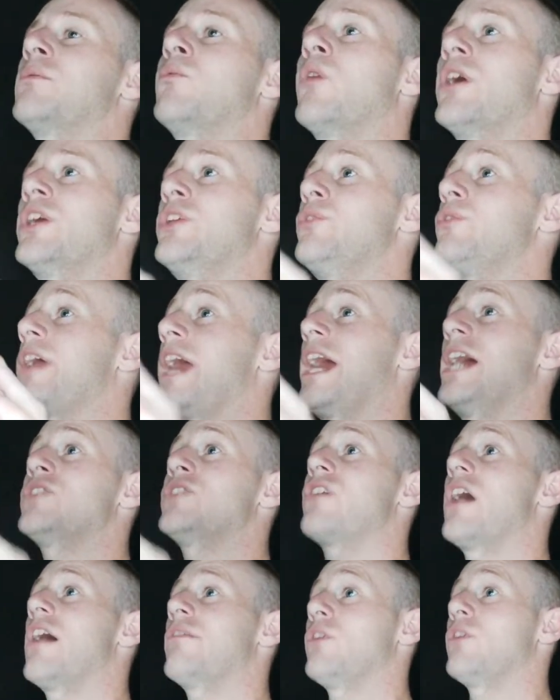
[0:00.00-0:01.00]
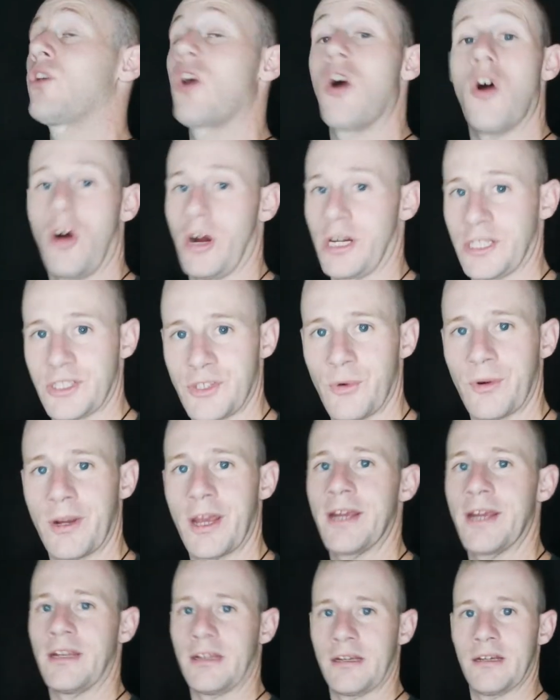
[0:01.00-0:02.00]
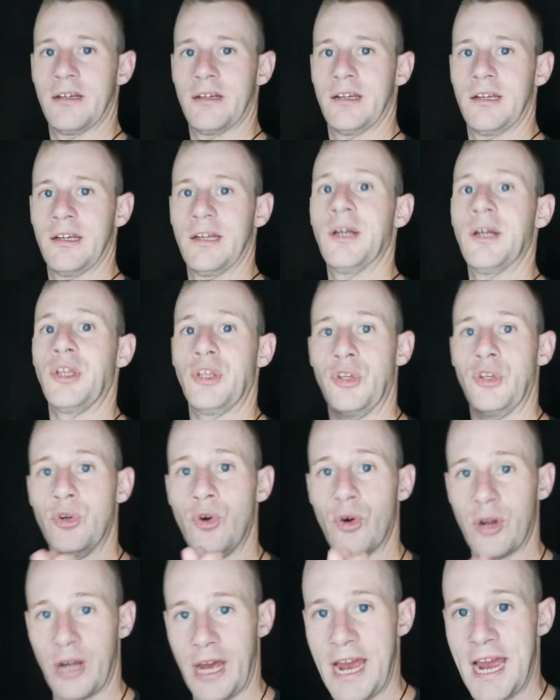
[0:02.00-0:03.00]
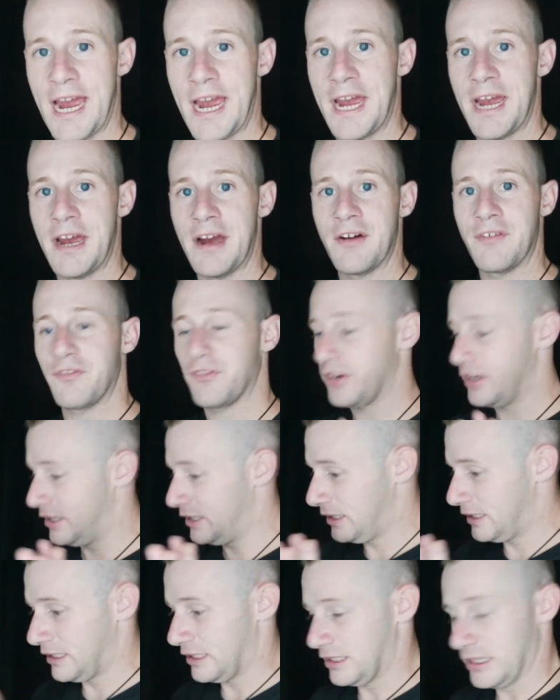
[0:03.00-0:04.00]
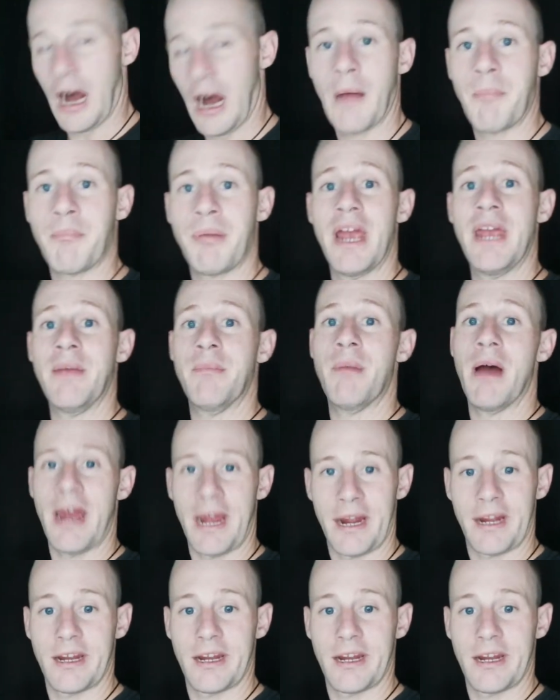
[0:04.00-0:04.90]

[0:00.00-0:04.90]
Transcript: where you can't drive your car, it's okay. You're going to have a payback.